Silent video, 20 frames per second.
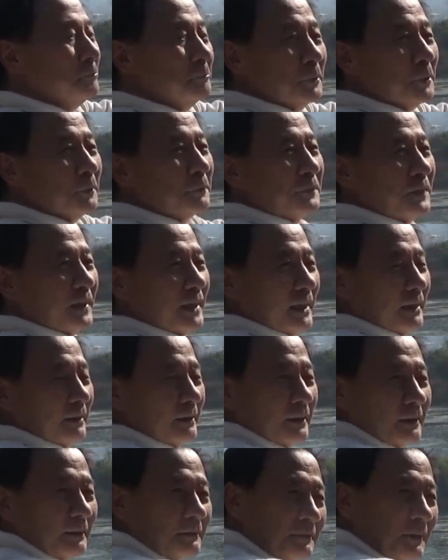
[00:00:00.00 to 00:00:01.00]
move here
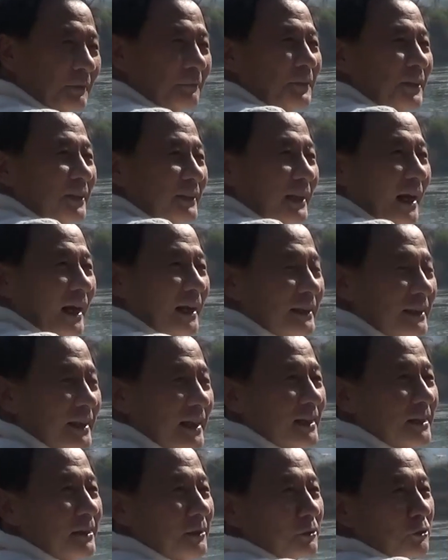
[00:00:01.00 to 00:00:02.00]
from your
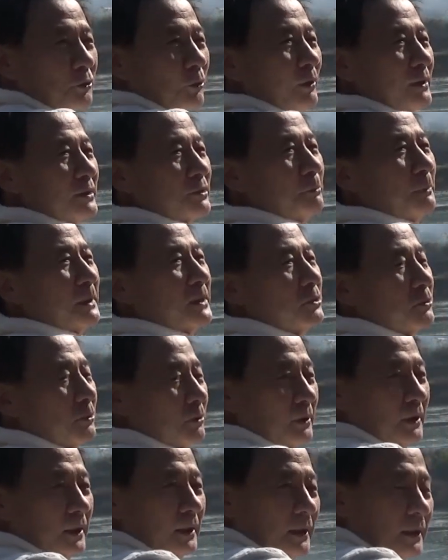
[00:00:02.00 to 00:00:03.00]
dantian, the psoas muscle.
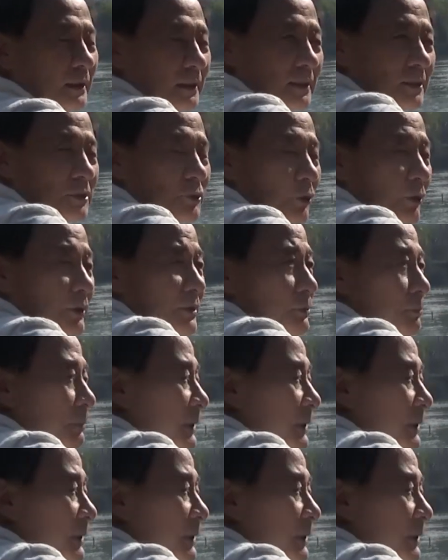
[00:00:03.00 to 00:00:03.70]
The psoas